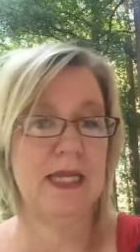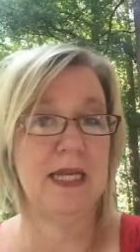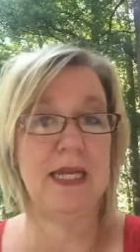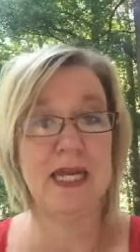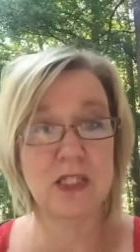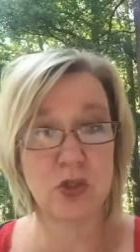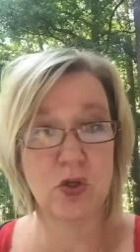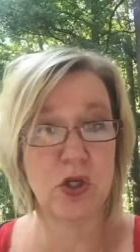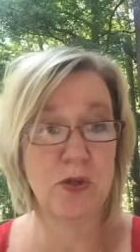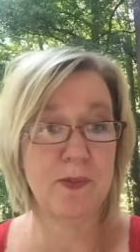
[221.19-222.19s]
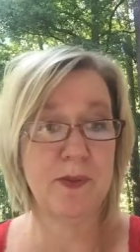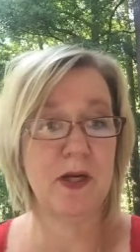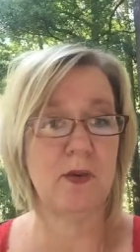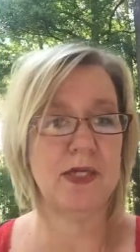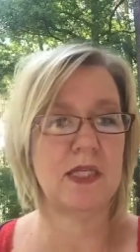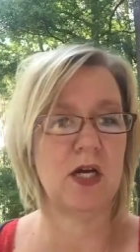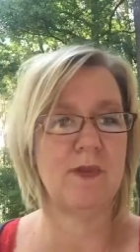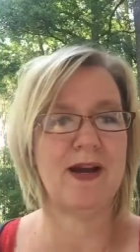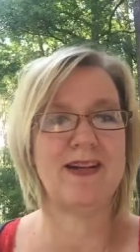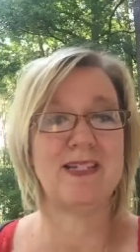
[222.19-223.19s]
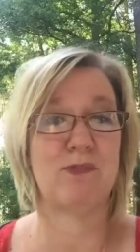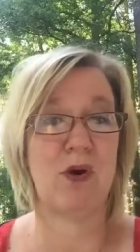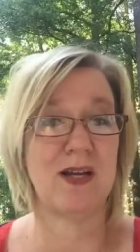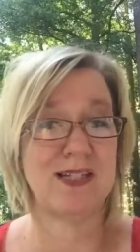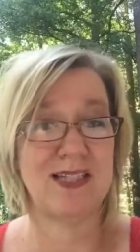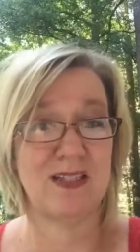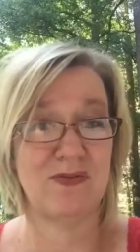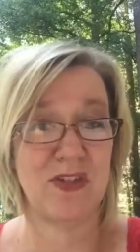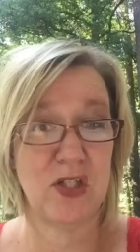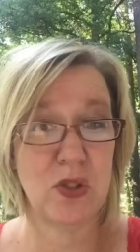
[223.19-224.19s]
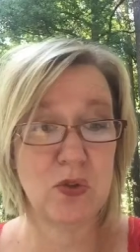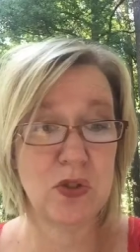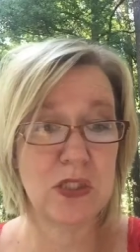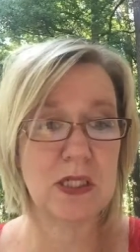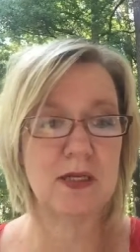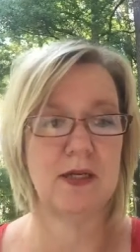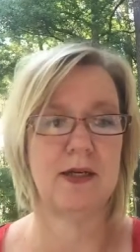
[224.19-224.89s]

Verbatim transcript: The next group I want to talk about is processed foods.